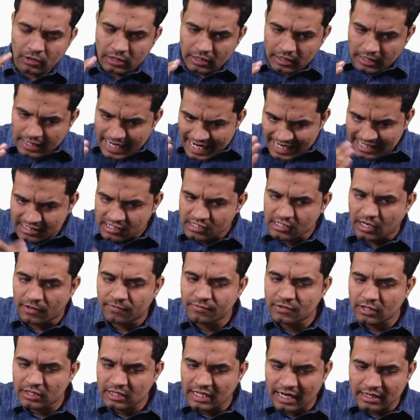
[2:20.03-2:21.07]
next
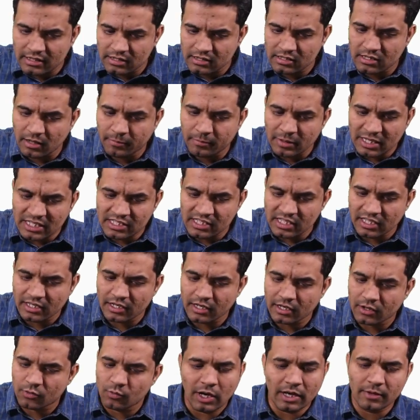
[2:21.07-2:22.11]
after that is the
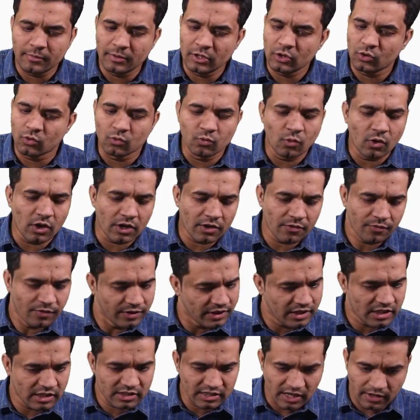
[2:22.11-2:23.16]
basic requirement to work
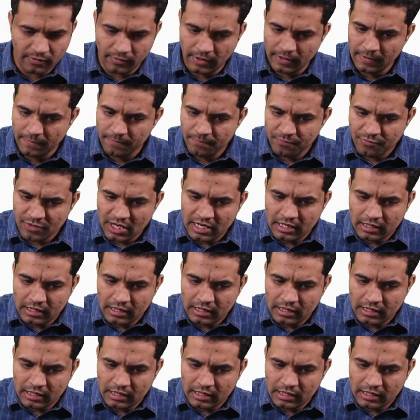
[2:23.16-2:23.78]
with the Java.